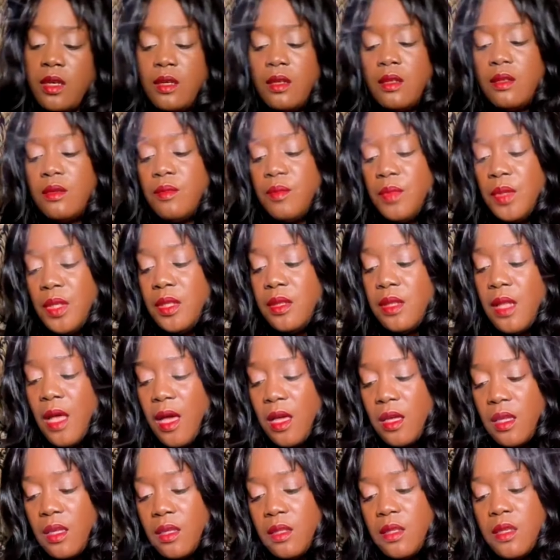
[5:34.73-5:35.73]
could be
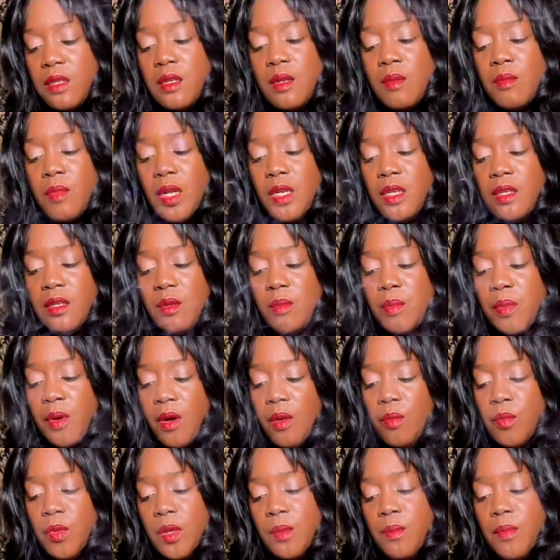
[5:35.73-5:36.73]
lacking in the money
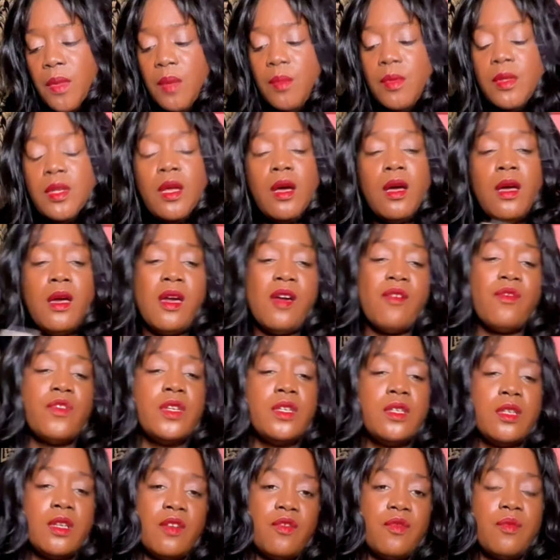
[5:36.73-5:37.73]
department, maybe not
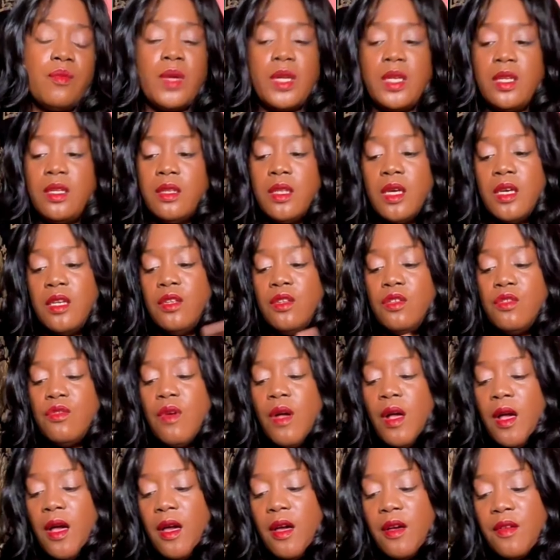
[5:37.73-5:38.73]
having enough money that
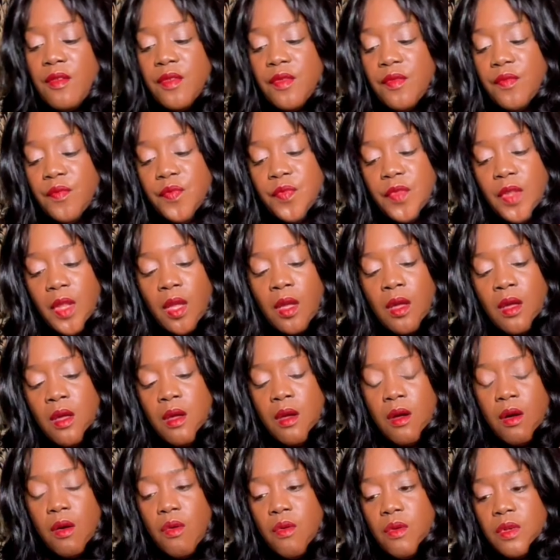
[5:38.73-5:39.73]
you have.
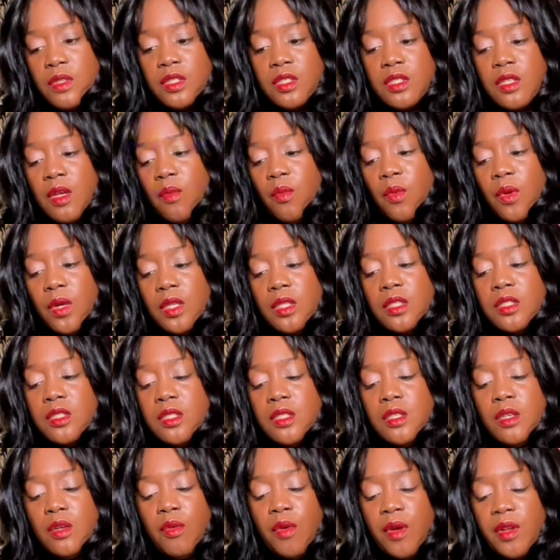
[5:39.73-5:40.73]
Or someone is
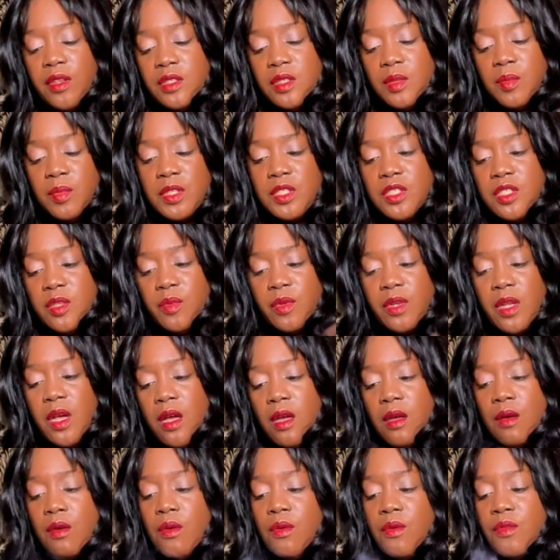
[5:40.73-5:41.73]
in a crazy but
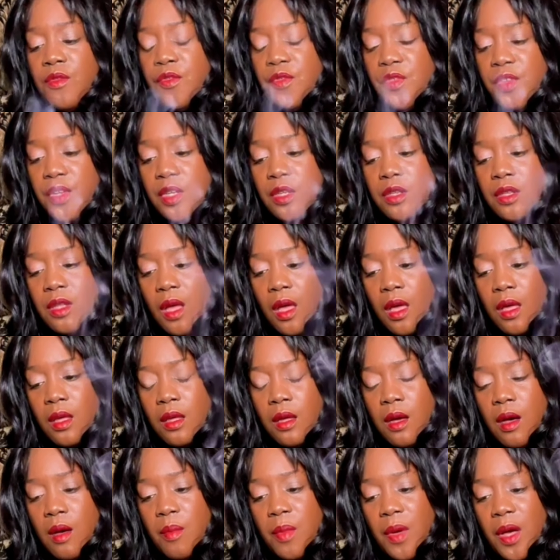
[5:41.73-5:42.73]
Gemini who feel
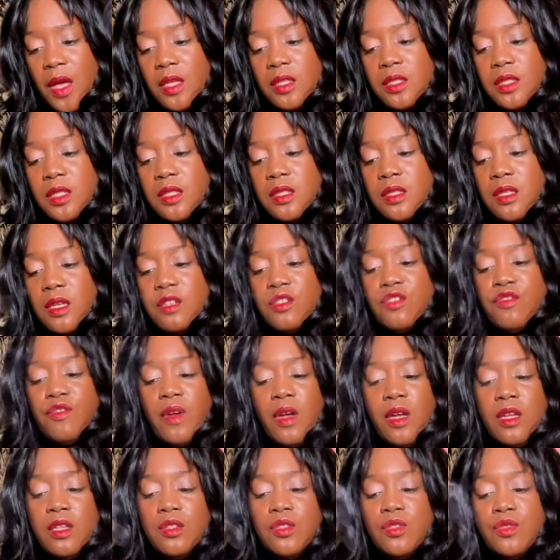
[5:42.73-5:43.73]
like uh, Pisces, they're
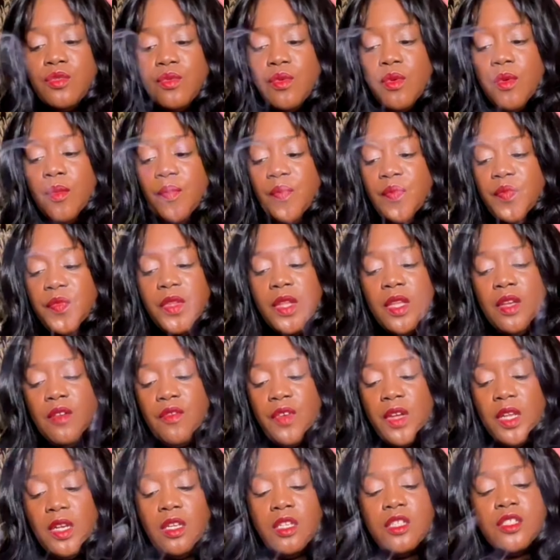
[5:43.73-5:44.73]
trying to
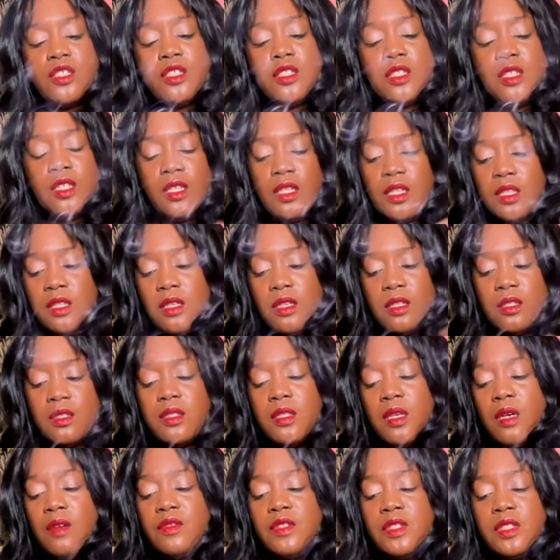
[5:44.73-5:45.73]
financially get
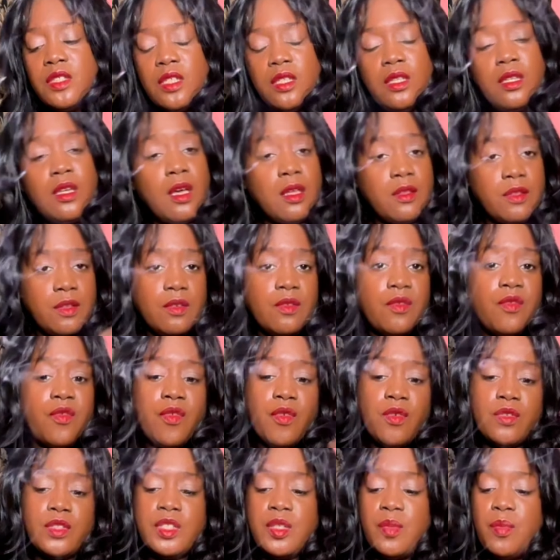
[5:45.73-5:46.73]
themselves together
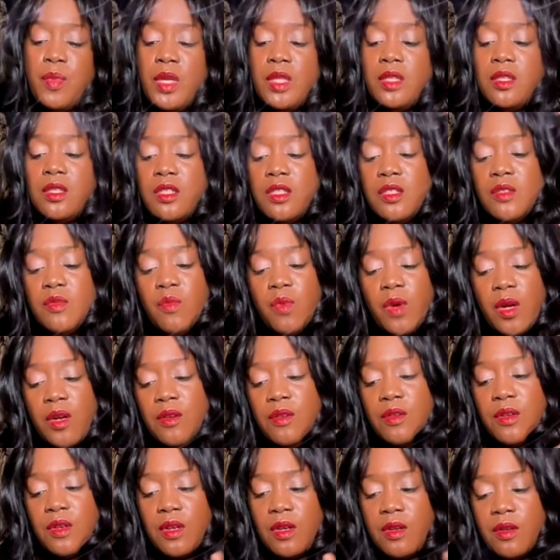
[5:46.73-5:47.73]
for to make this
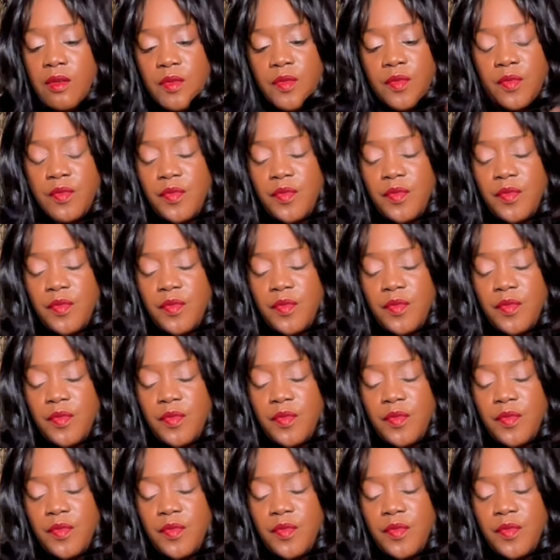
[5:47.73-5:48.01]
work.